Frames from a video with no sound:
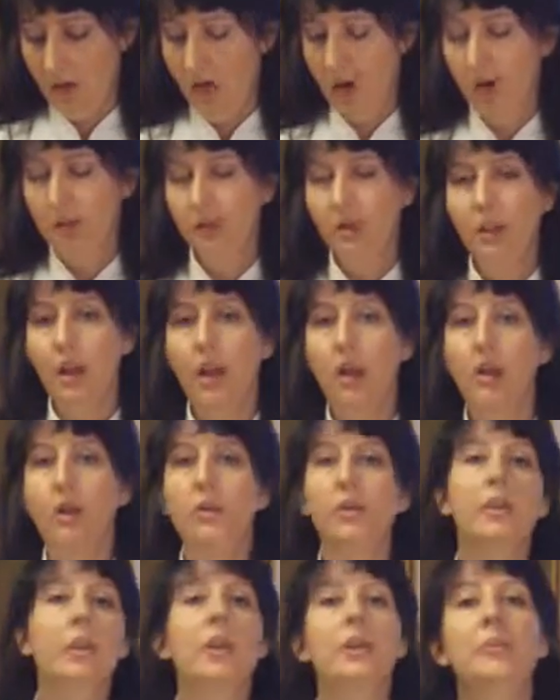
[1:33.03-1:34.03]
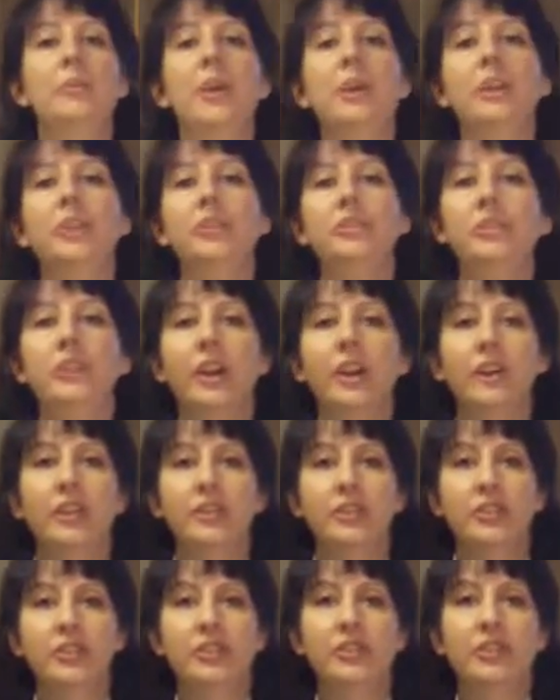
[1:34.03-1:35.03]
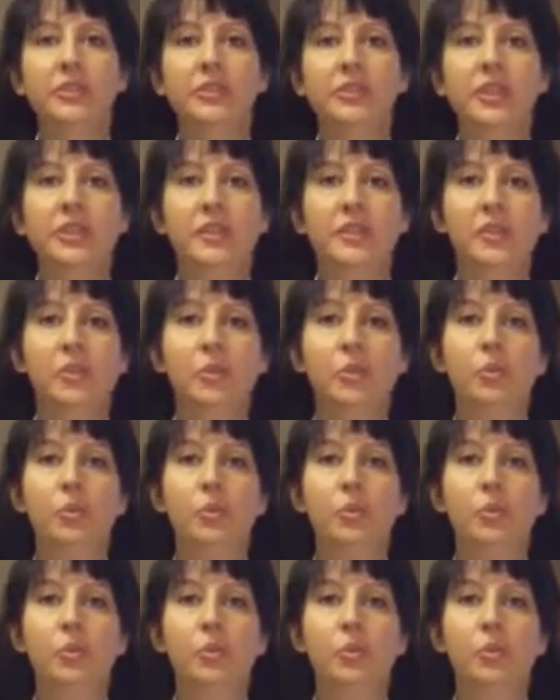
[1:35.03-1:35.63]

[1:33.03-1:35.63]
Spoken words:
on low, and what you're trying to do is